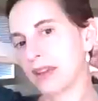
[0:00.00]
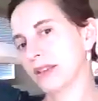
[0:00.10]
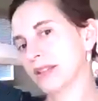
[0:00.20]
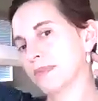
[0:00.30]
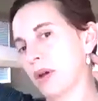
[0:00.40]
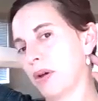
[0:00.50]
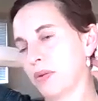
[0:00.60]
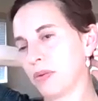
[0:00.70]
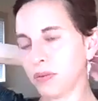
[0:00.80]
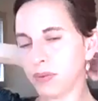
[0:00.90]
this
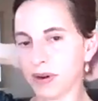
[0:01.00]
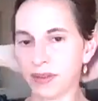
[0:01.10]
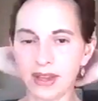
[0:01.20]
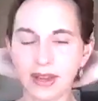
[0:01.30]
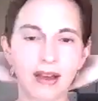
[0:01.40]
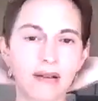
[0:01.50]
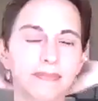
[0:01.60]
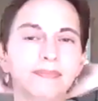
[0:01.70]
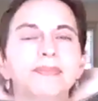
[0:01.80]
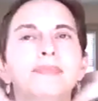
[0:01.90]
bone where the,
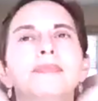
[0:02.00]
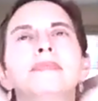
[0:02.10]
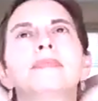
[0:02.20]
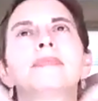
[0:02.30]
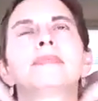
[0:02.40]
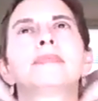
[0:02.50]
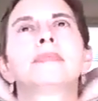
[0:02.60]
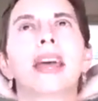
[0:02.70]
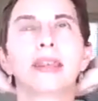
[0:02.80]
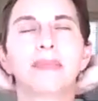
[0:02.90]
at